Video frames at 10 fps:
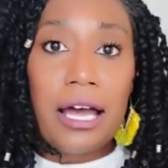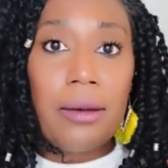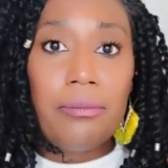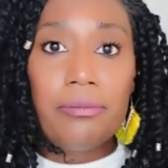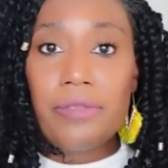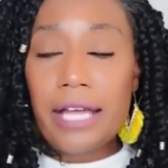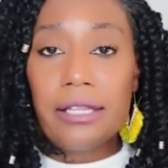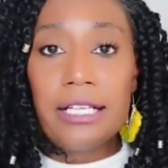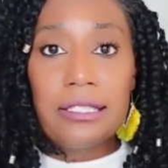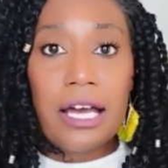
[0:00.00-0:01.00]

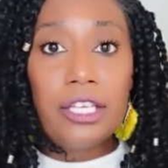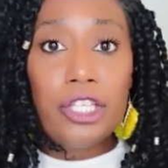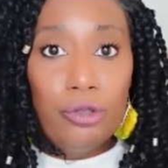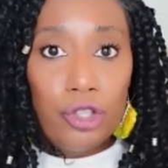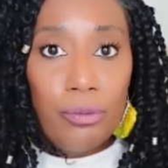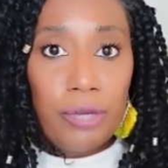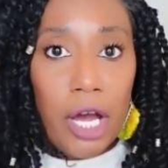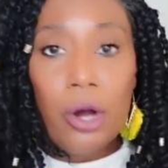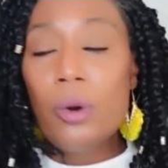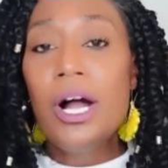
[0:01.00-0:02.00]
YouTube
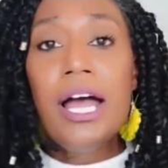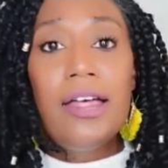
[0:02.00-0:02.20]
know